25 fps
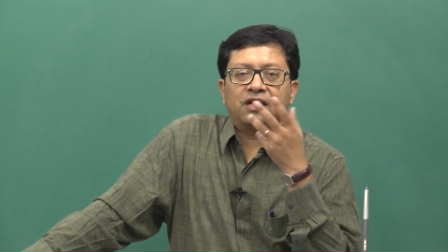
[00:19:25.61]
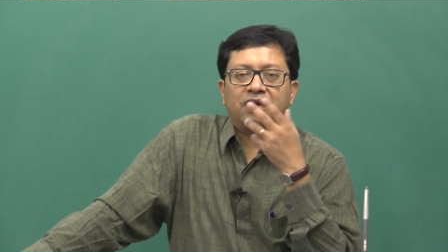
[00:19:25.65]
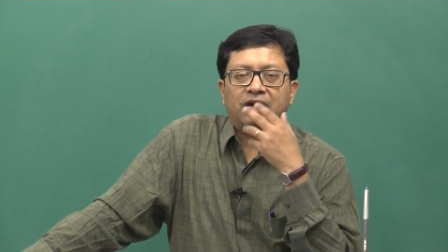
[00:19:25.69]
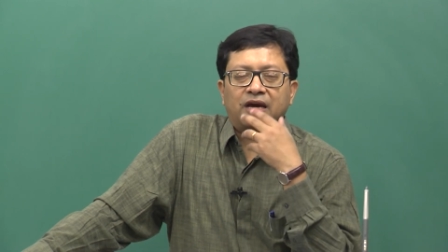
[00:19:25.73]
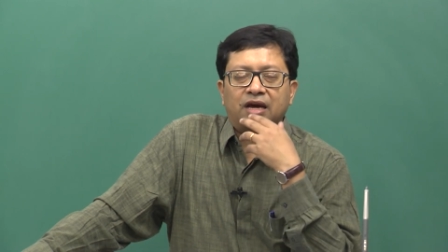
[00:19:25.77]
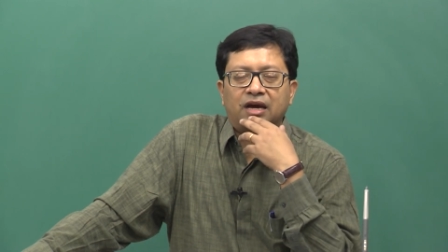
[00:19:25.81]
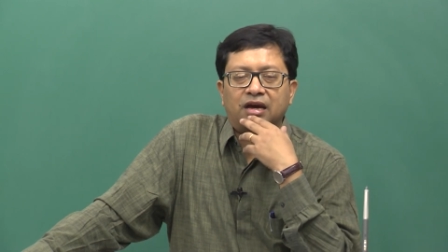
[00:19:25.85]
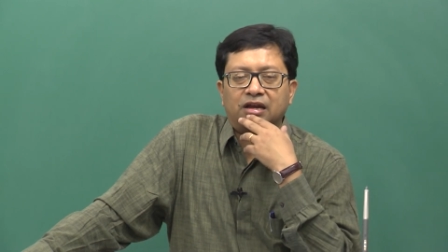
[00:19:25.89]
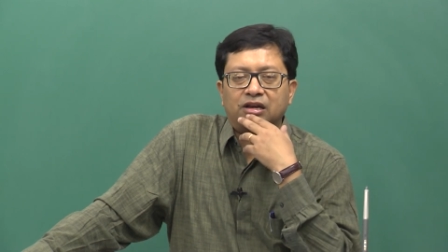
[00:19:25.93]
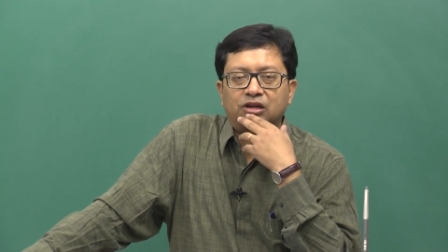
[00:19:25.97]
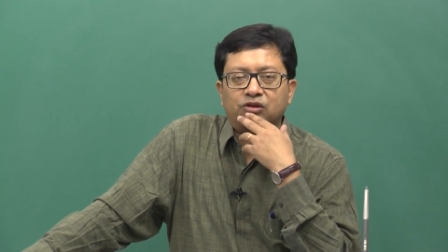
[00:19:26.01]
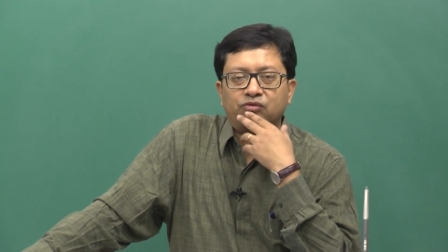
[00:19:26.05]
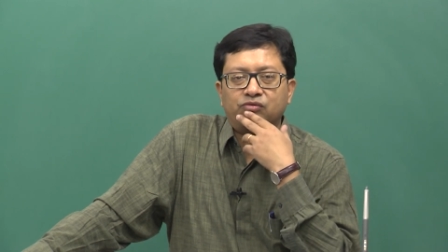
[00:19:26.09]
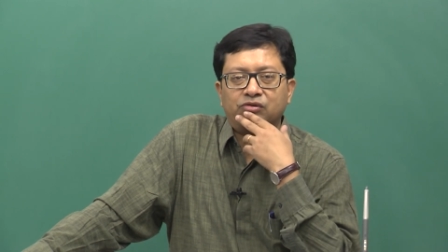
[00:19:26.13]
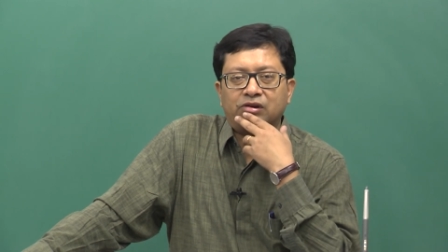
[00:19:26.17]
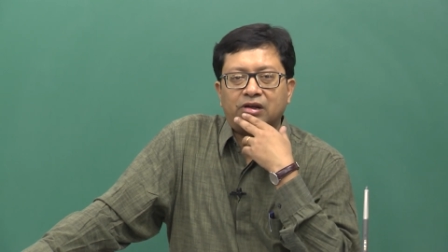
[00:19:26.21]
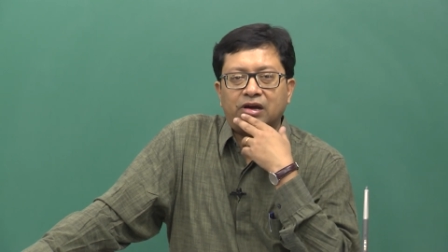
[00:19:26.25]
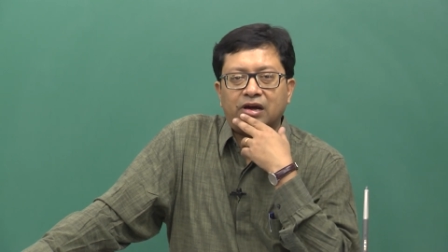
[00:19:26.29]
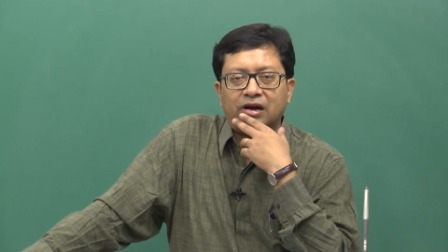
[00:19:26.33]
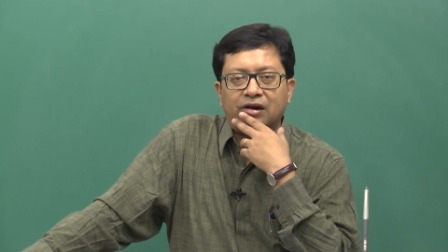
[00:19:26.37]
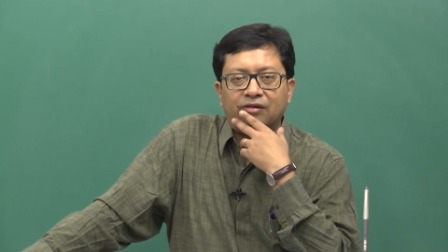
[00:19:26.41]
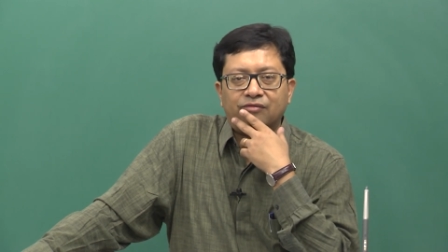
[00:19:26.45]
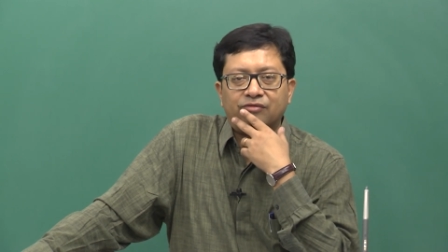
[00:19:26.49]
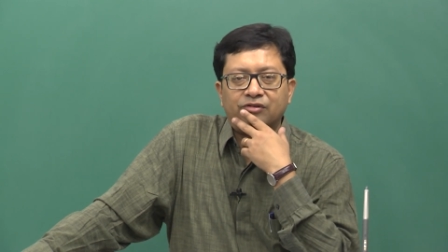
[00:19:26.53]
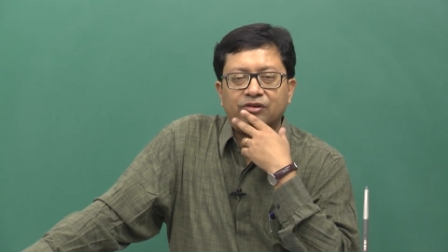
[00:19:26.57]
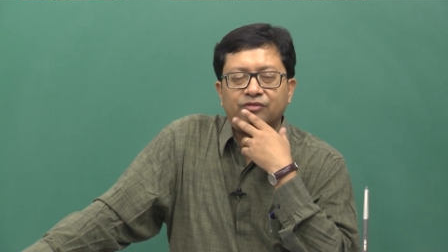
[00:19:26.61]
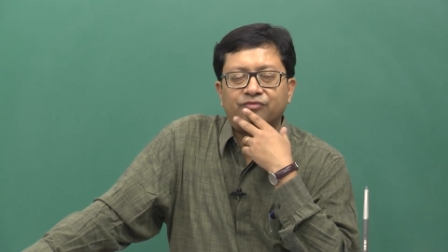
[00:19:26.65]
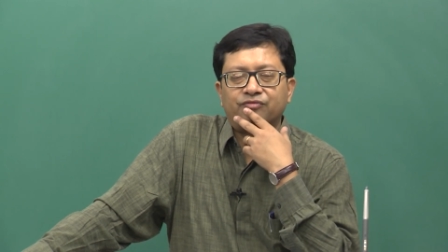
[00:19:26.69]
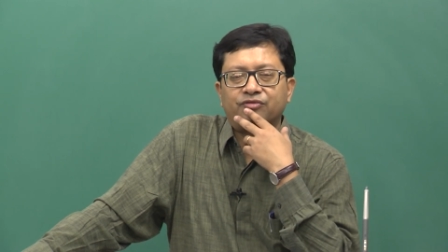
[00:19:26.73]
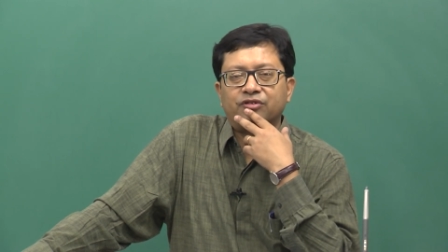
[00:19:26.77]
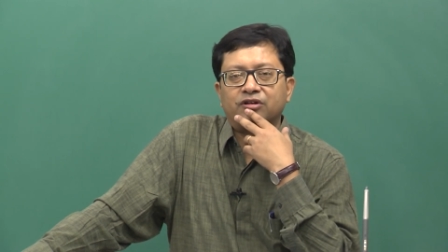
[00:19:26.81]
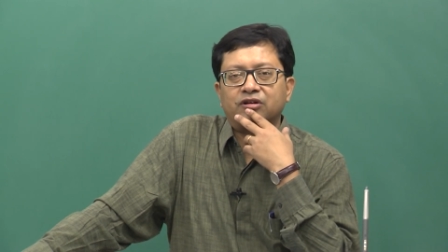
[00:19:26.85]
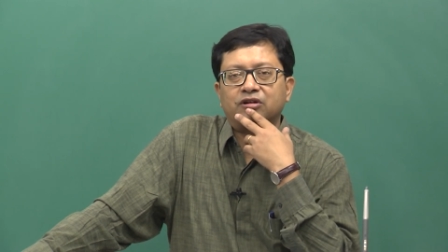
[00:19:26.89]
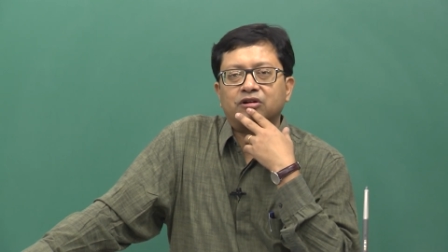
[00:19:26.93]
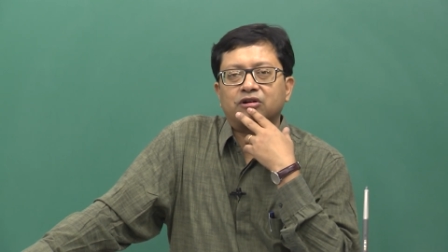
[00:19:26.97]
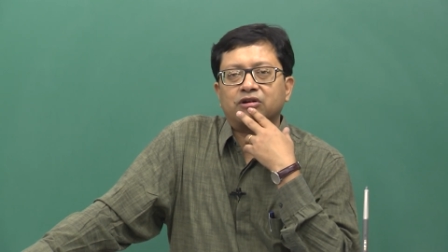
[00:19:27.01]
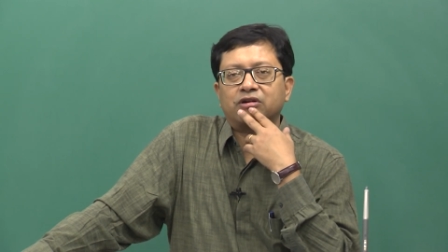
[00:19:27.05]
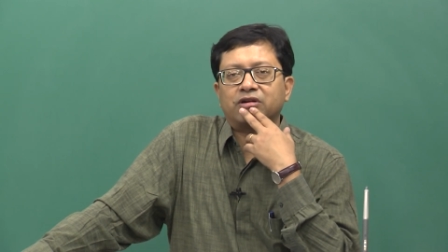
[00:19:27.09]
and you will have
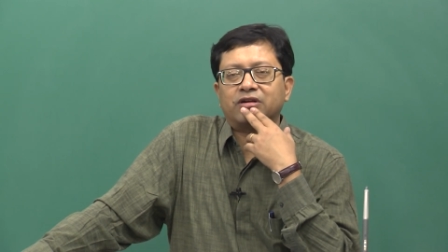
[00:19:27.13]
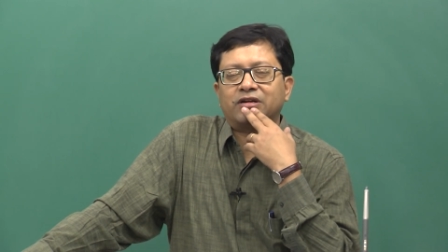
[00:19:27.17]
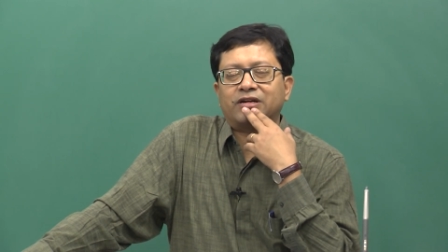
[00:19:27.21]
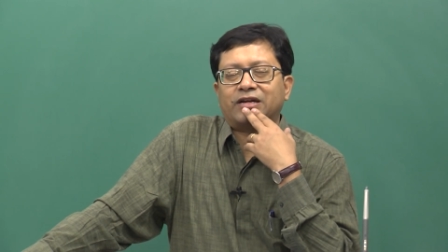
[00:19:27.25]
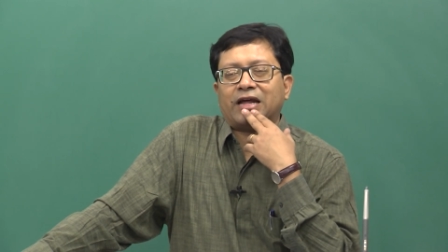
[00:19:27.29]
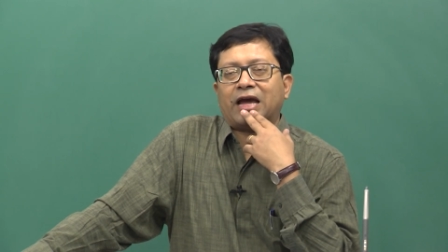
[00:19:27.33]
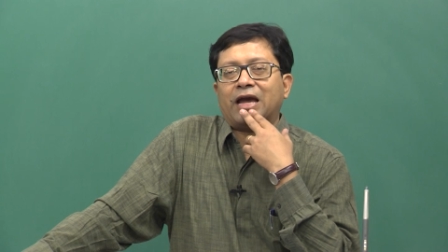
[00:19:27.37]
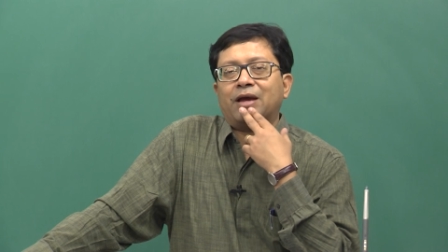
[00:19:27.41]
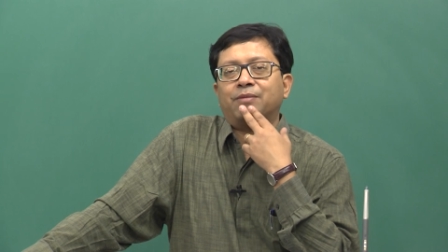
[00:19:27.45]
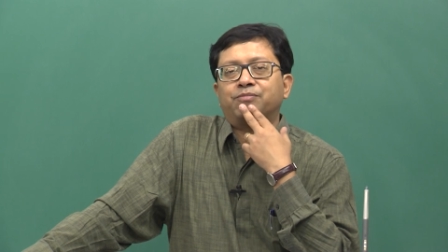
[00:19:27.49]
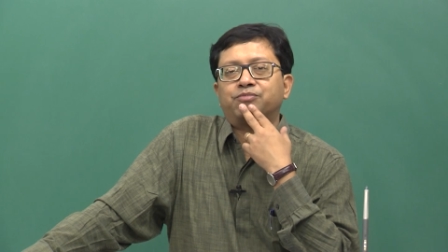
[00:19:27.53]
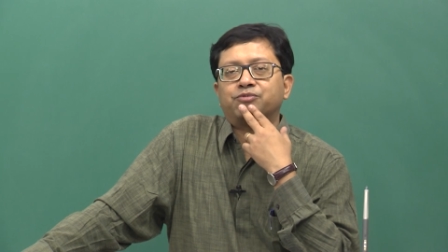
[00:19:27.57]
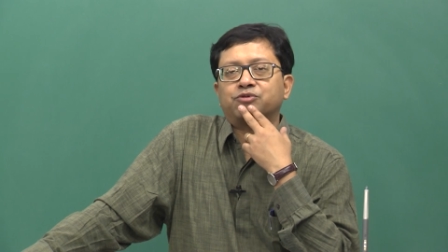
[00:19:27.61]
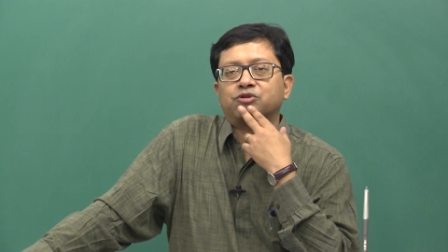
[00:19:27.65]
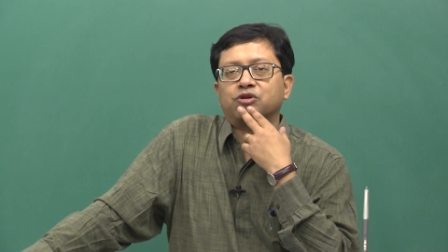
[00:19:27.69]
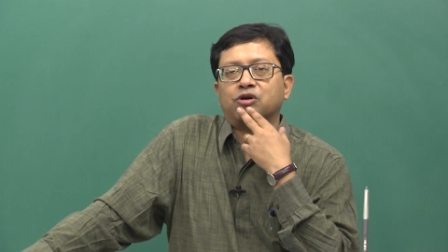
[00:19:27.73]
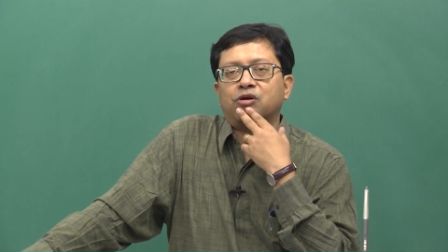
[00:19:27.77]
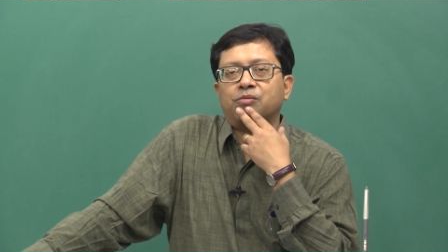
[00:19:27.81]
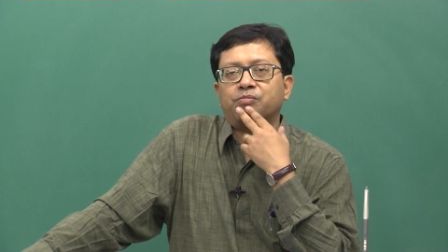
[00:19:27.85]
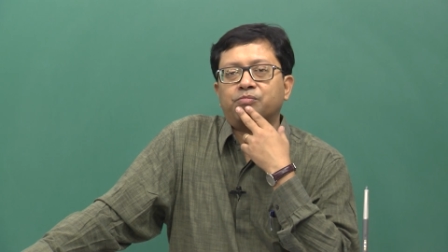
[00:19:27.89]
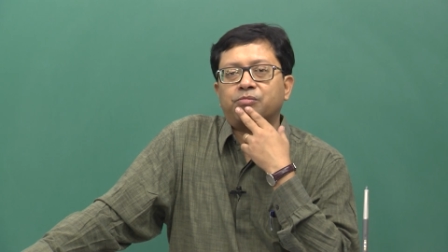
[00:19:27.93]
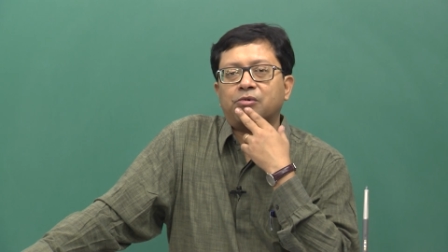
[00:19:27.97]
different types of